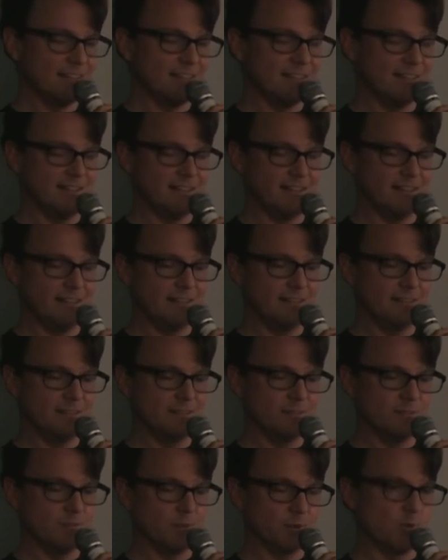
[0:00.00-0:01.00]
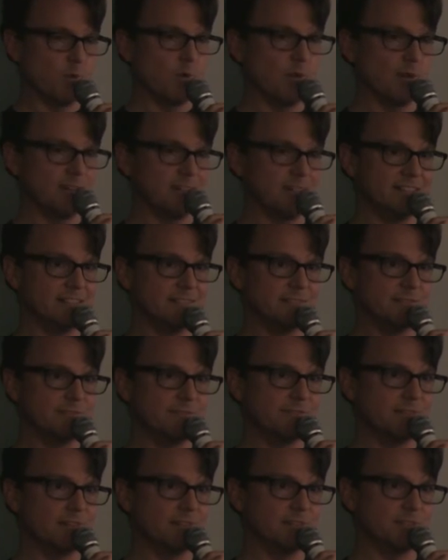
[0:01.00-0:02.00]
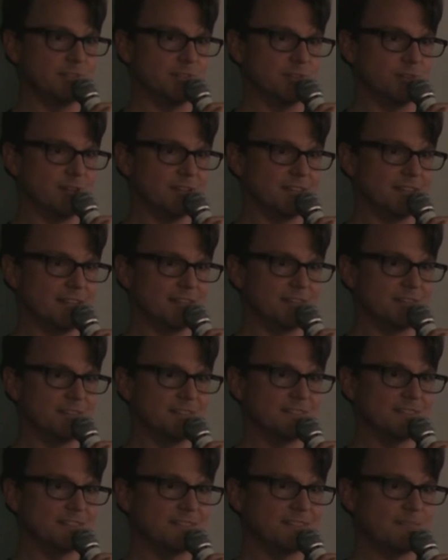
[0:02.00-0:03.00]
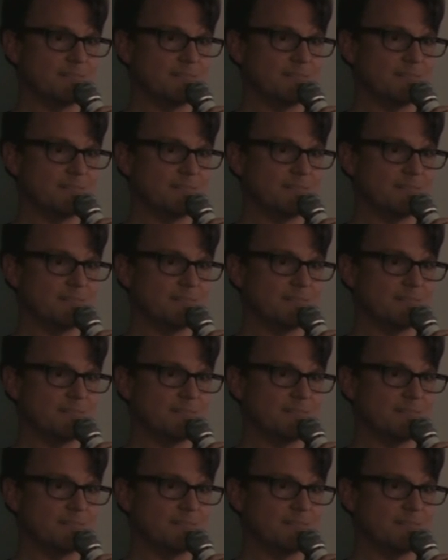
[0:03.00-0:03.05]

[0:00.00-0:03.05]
uh, recording of, of good transactions.